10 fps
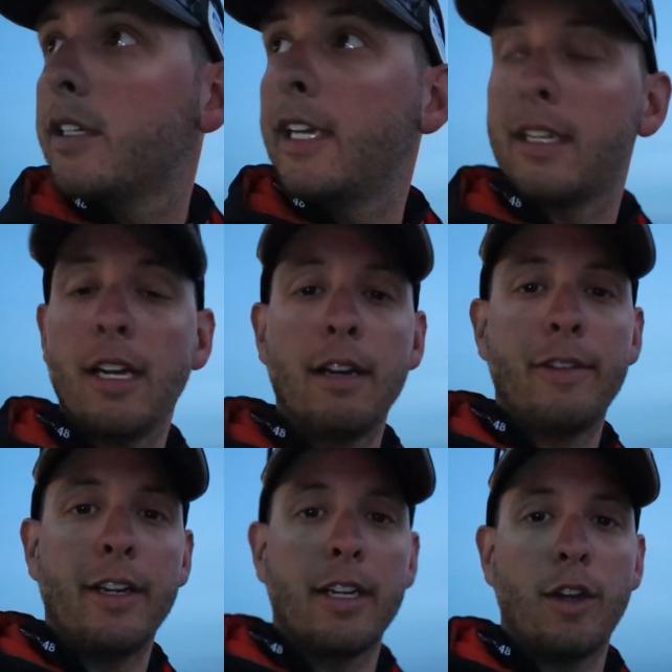kicked
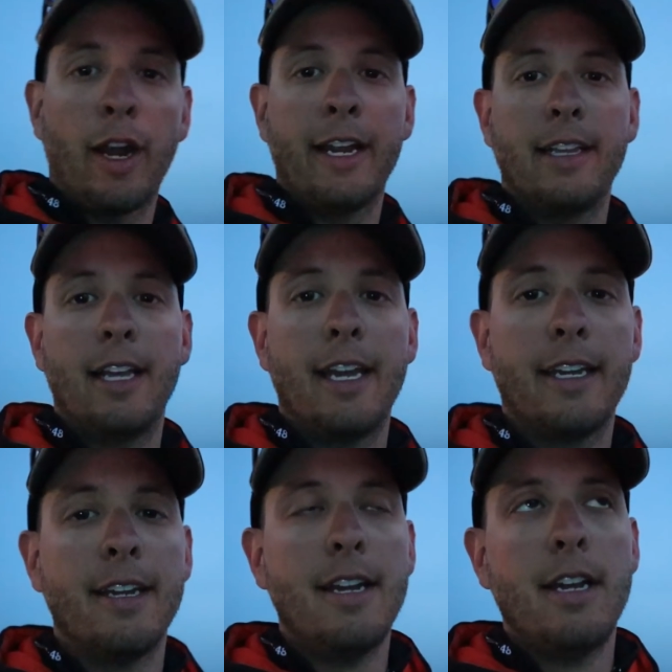off here at Grand
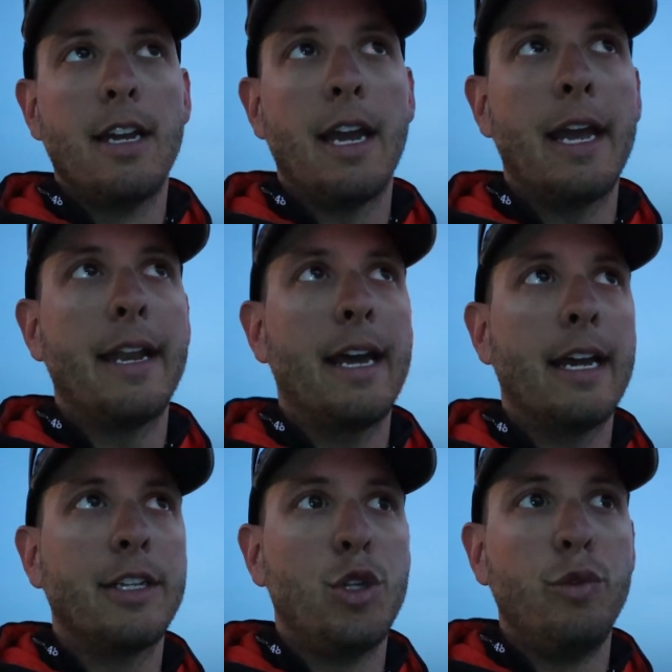Lake. Had
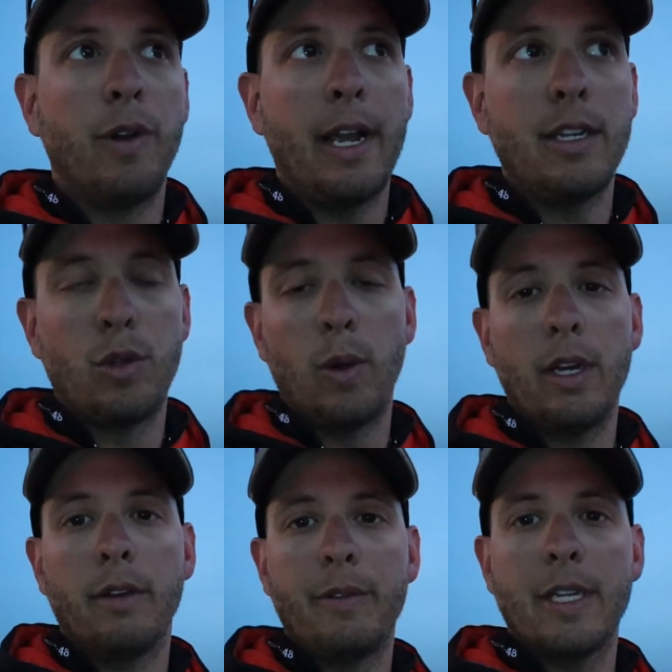uh, two for eight
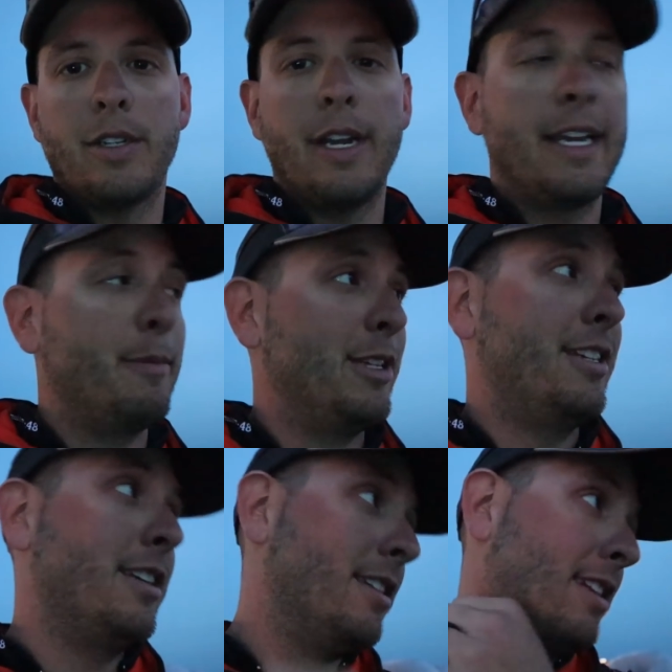twelve yesterday. Got me
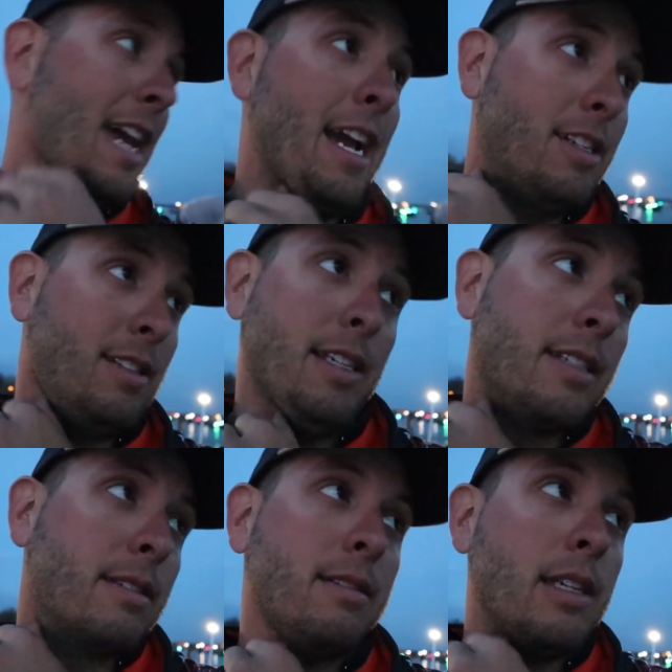sitting,
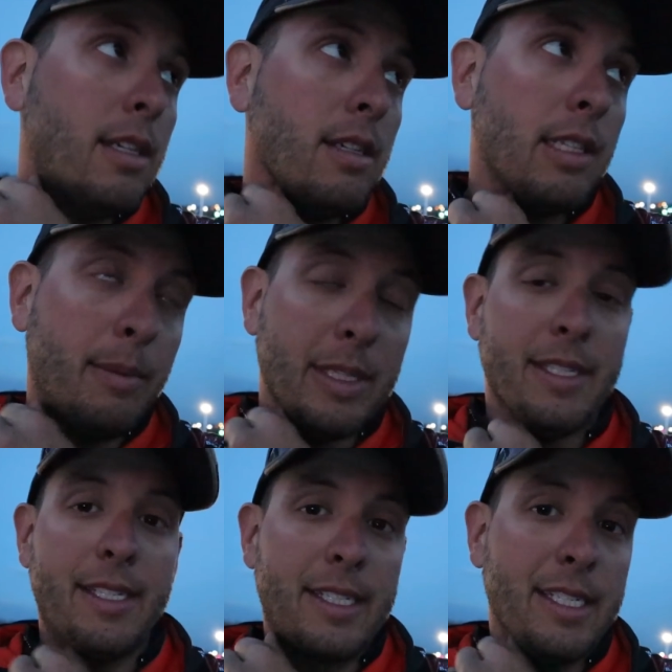actually, I'm in
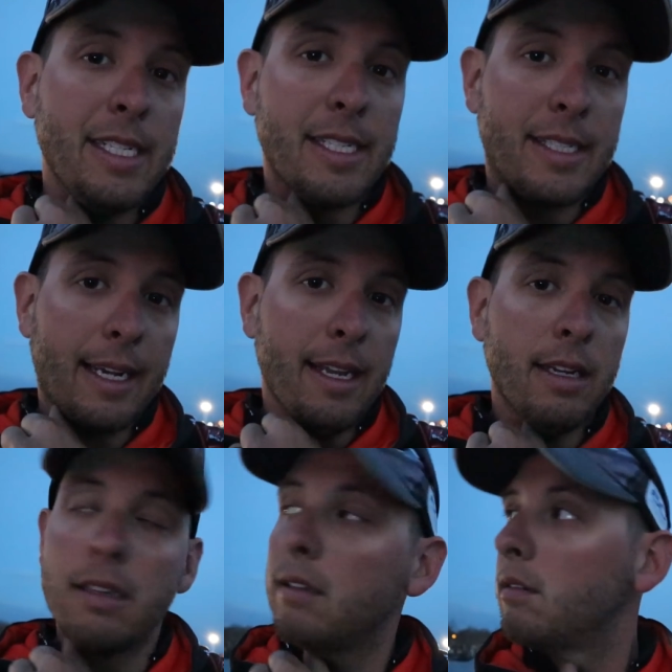sixty-second
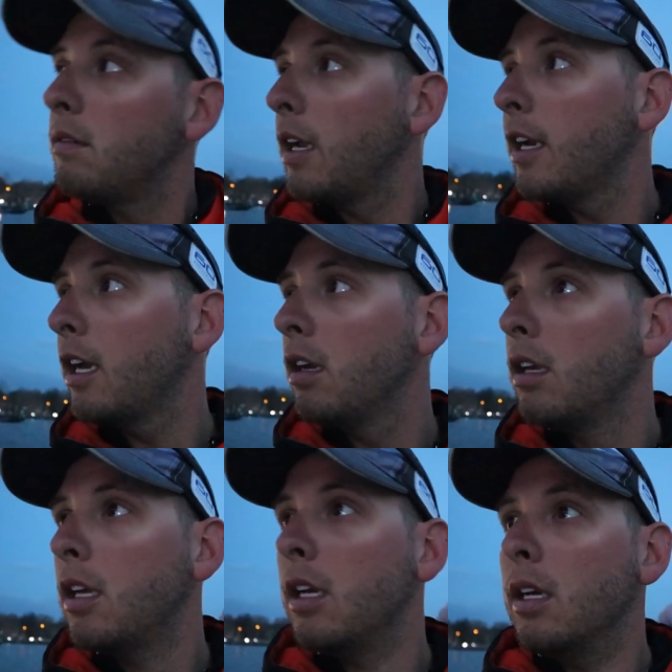right now.
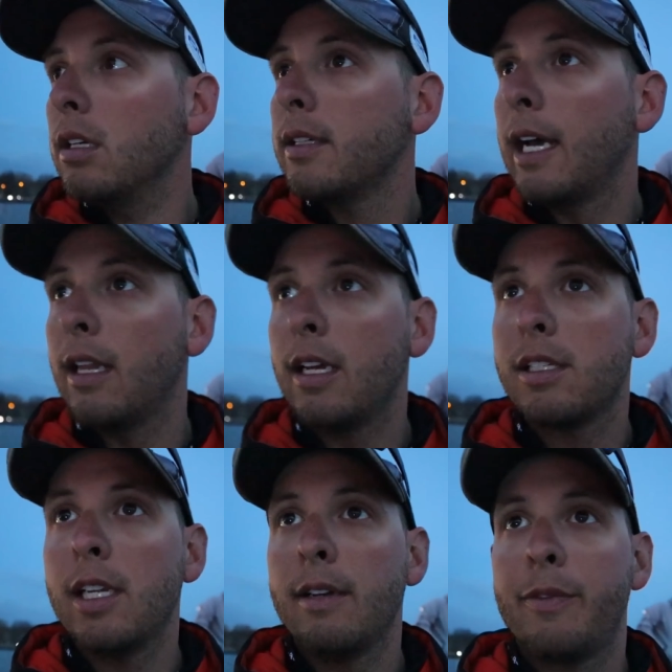Got
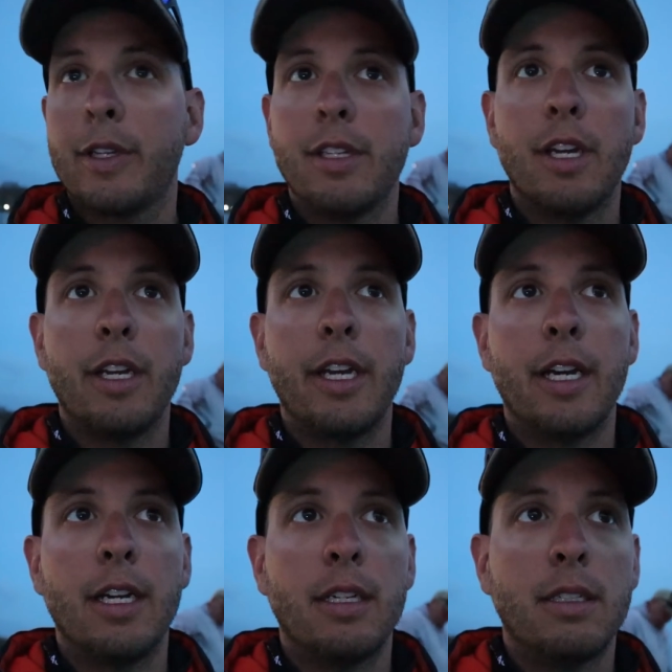launched up, fixing to
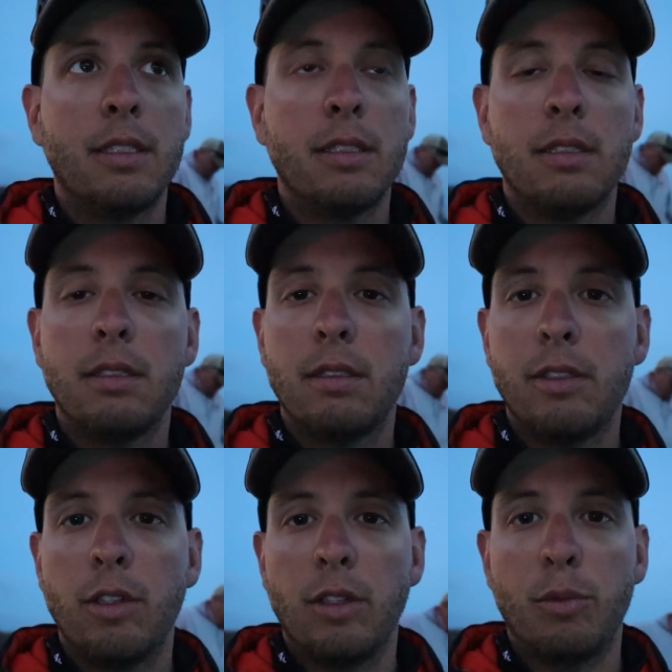uh,
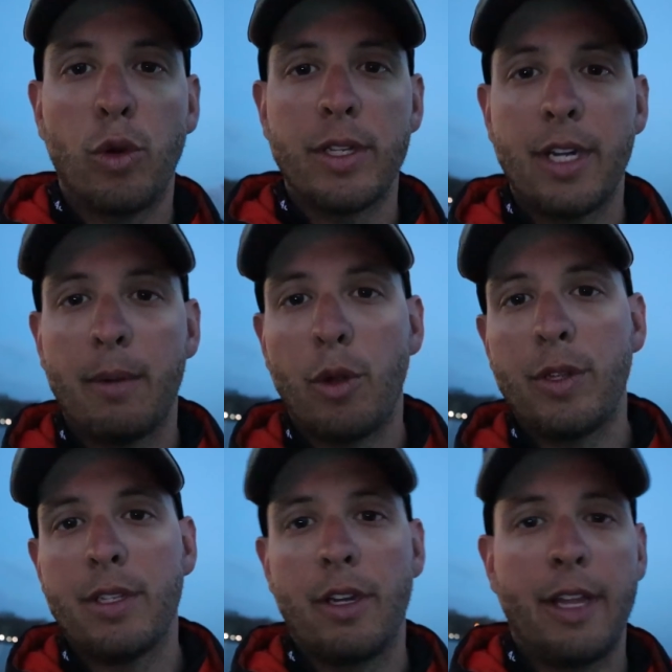do a little morning
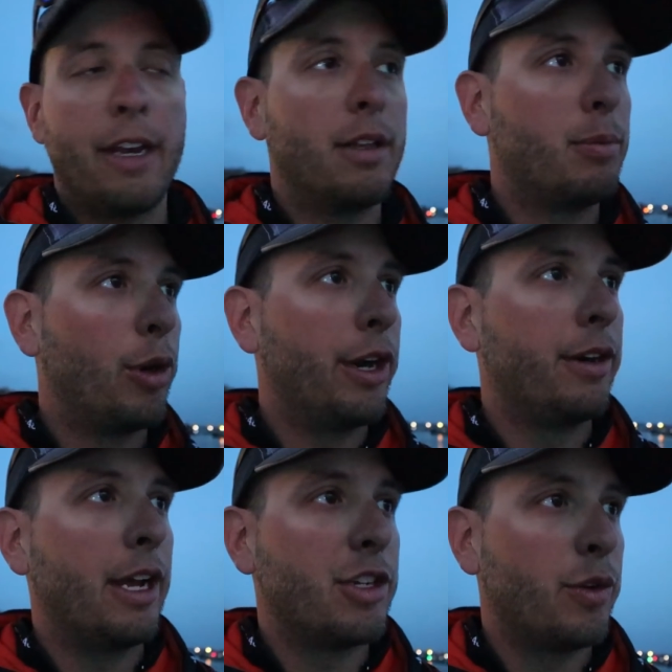ceremonies, all that, all the prayer,
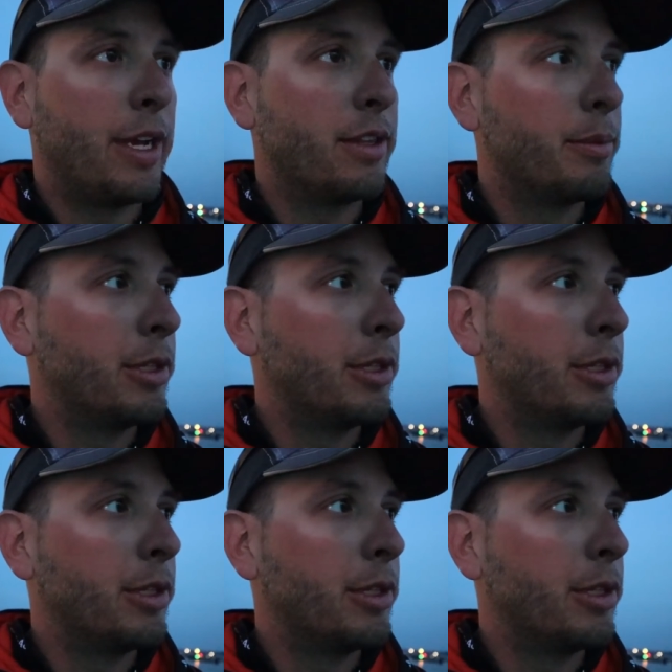national anthem,